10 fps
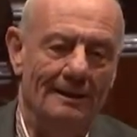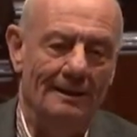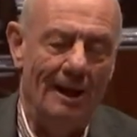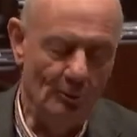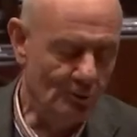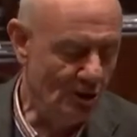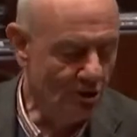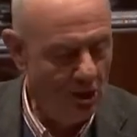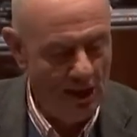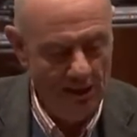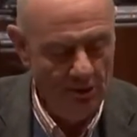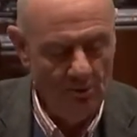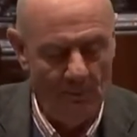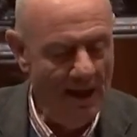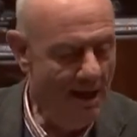culture change,
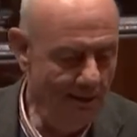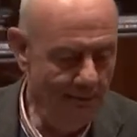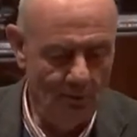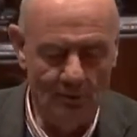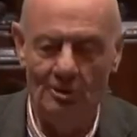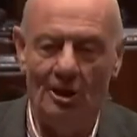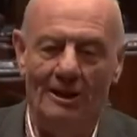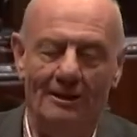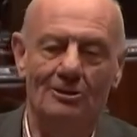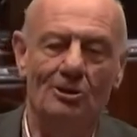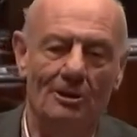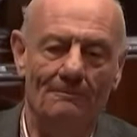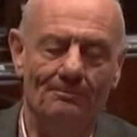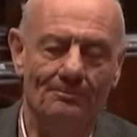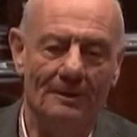behavioural change,
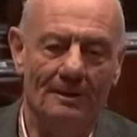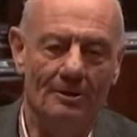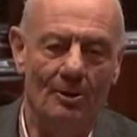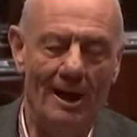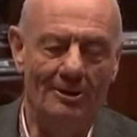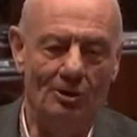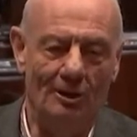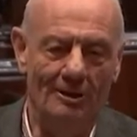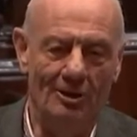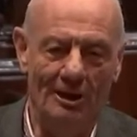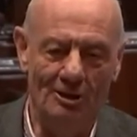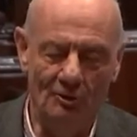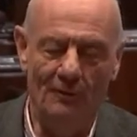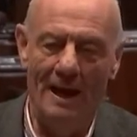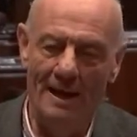to actually teach
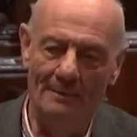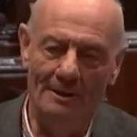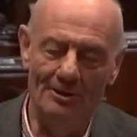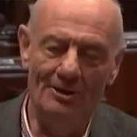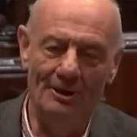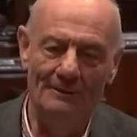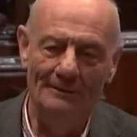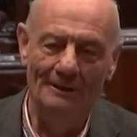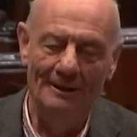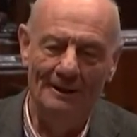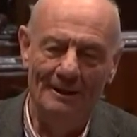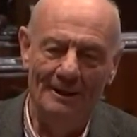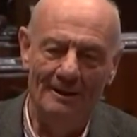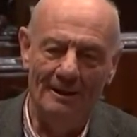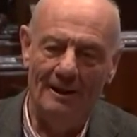farmers
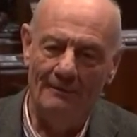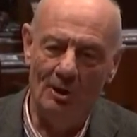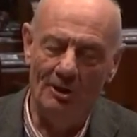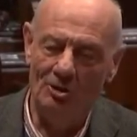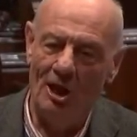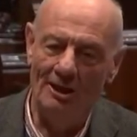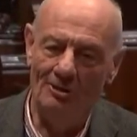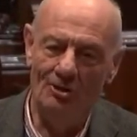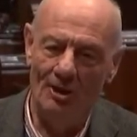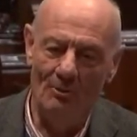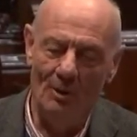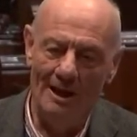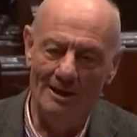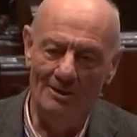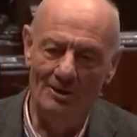that they've got to change their
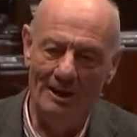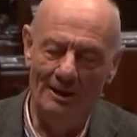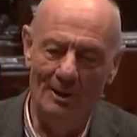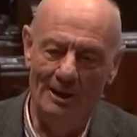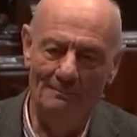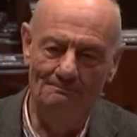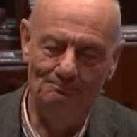ways. Anyone